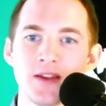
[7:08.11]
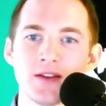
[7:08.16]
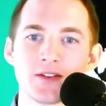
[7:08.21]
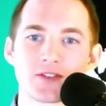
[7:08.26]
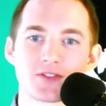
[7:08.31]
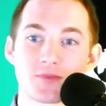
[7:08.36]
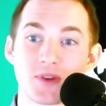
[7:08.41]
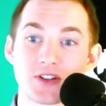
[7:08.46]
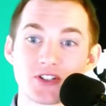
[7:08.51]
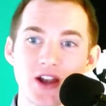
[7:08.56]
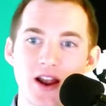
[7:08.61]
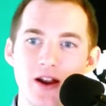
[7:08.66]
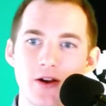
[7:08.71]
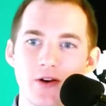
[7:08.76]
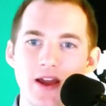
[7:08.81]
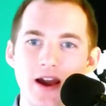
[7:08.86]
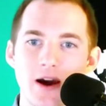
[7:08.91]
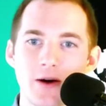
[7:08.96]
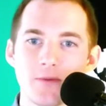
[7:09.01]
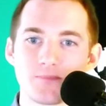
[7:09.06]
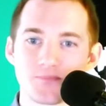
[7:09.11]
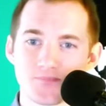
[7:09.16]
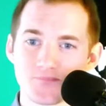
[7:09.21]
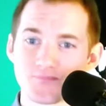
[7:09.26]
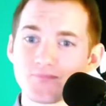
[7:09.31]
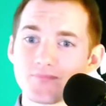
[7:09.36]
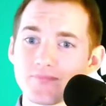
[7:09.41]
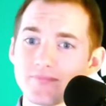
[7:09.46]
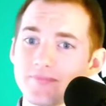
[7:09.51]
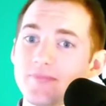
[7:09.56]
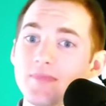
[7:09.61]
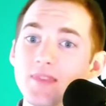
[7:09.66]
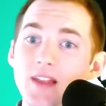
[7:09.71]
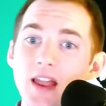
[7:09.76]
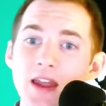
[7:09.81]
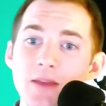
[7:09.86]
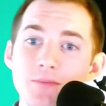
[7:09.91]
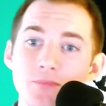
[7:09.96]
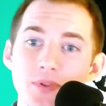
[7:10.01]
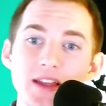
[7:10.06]
It's much higher now,
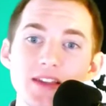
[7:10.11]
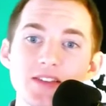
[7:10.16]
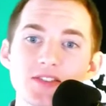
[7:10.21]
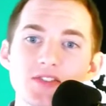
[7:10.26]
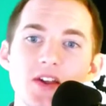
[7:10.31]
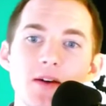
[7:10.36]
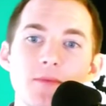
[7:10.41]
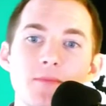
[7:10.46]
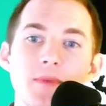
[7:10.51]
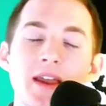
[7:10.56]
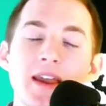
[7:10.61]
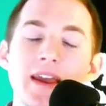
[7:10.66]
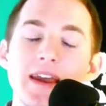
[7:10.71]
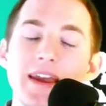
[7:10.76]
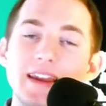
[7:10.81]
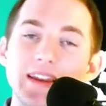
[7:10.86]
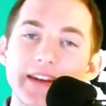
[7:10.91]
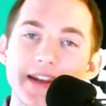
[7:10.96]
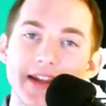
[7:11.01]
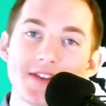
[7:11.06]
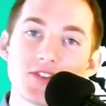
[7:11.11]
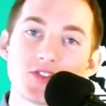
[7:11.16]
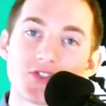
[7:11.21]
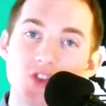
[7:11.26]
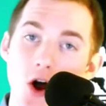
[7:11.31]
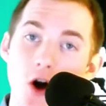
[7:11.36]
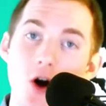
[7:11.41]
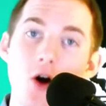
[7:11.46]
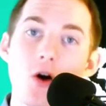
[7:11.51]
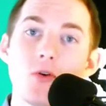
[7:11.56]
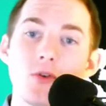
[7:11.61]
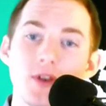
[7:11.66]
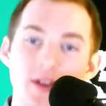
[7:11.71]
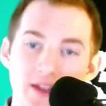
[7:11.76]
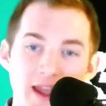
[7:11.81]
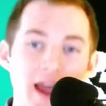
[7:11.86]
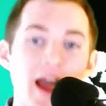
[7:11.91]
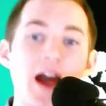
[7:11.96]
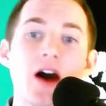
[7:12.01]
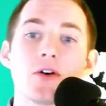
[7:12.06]
and placed them in his own
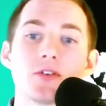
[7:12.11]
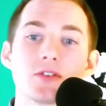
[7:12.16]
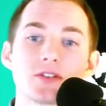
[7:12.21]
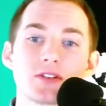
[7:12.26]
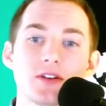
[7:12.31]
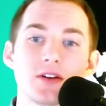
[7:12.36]
account.